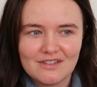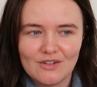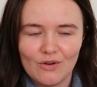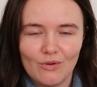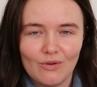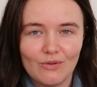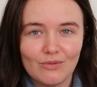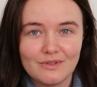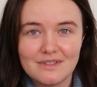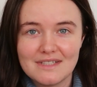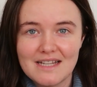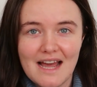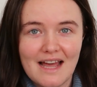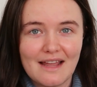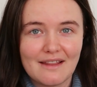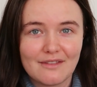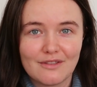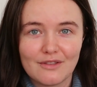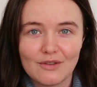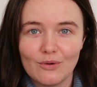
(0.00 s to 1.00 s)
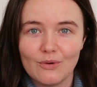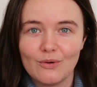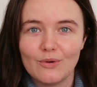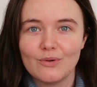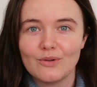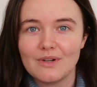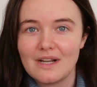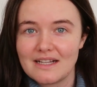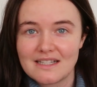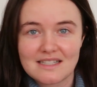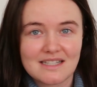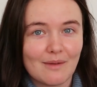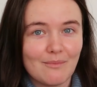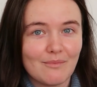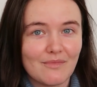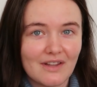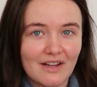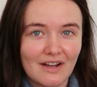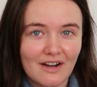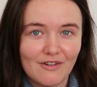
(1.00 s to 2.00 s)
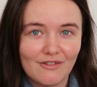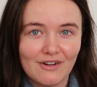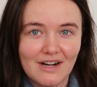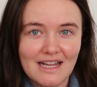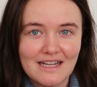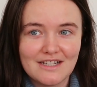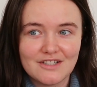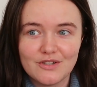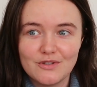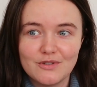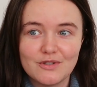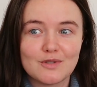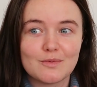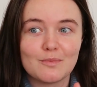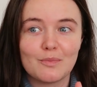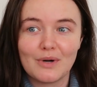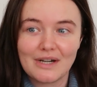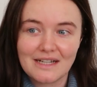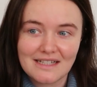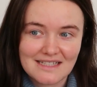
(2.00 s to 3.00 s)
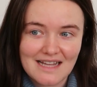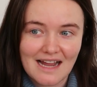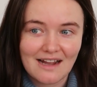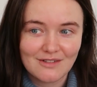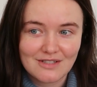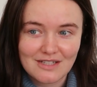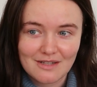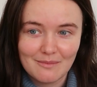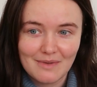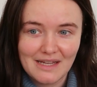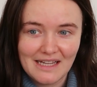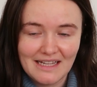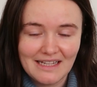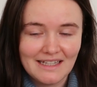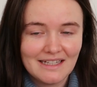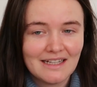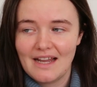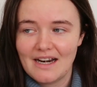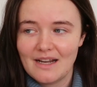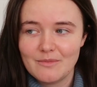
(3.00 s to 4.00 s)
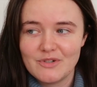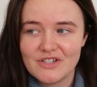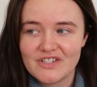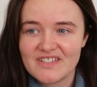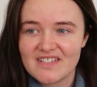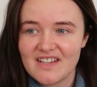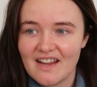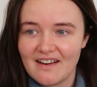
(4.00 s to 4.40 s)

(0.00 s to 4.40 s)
or death or like something I relate to springs out at me and I'm just